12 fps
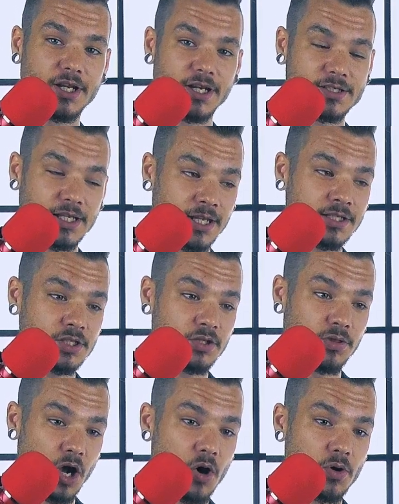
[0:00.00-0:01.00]
because I like to
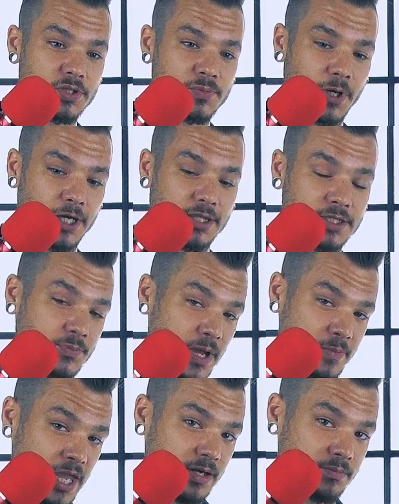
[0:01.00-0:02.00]
do those, but this is my
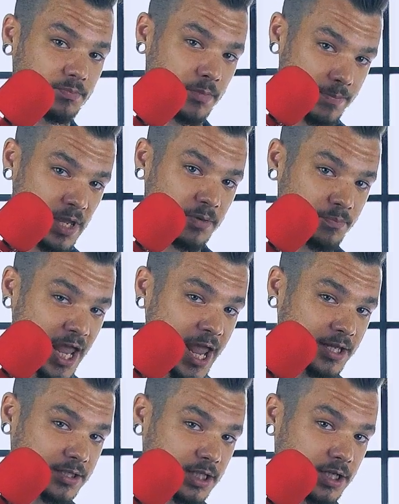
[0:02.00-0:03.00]
main
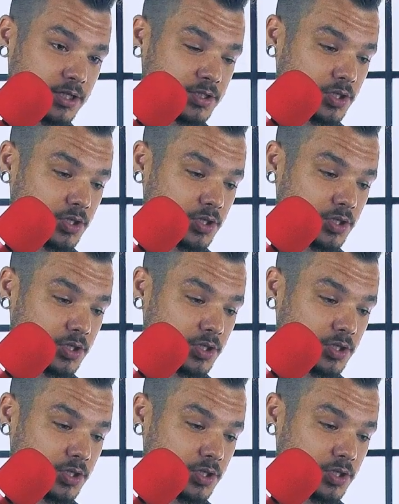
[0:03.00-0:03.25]
band here,